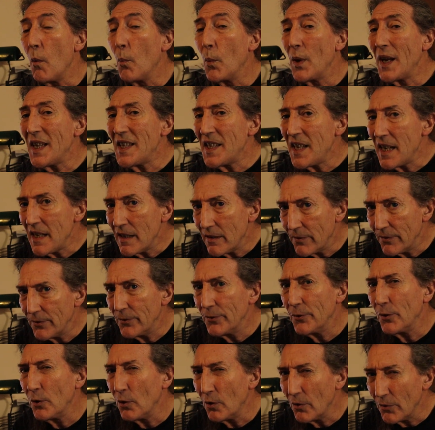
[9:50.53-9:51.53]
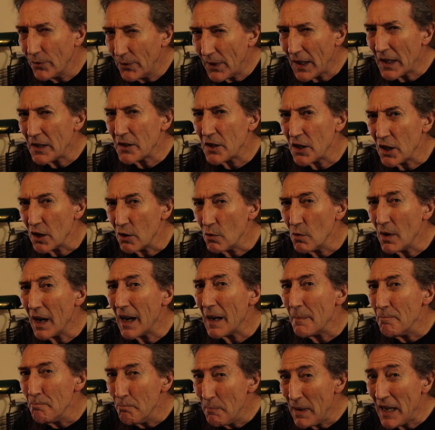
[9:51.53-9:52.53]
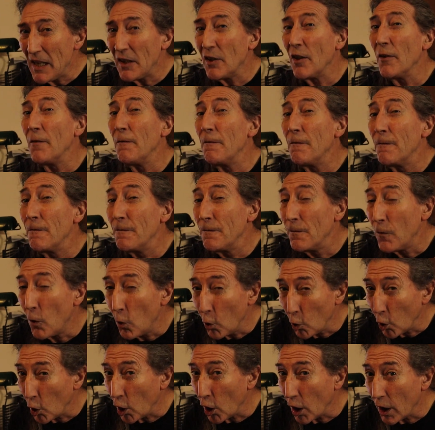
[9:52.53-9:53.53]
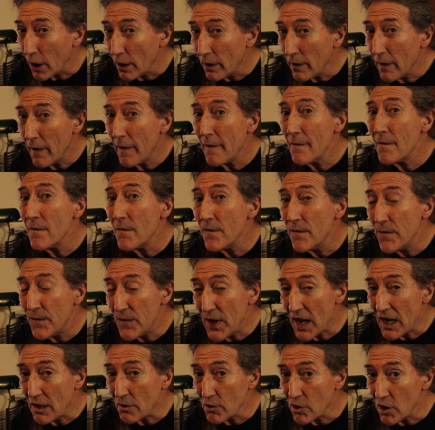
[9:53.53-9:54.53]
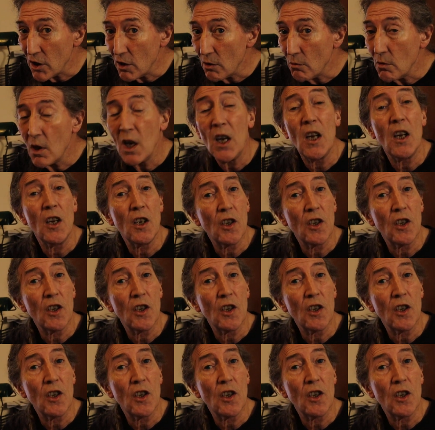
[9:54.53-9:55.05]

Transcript: And when I say the full value, I mean the full value.